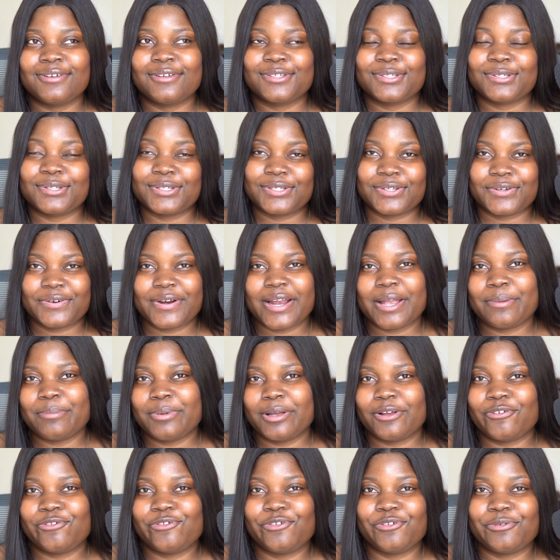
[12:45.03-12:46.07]

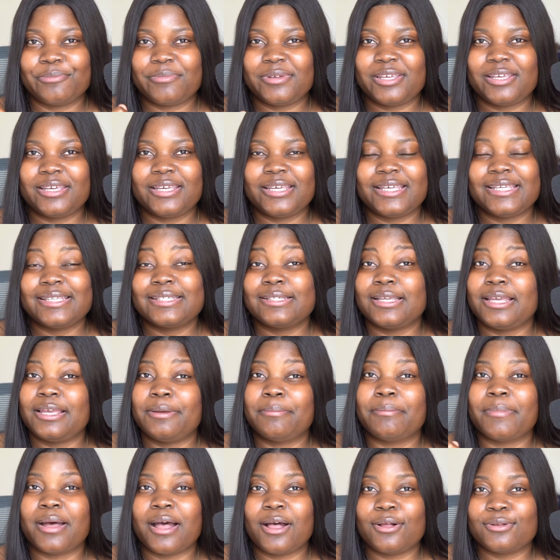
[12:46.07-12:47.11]
subscriber for me is a
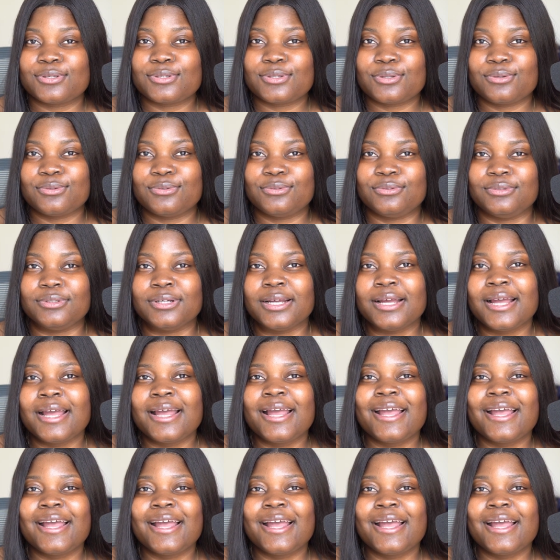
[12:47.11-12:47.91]
milestone.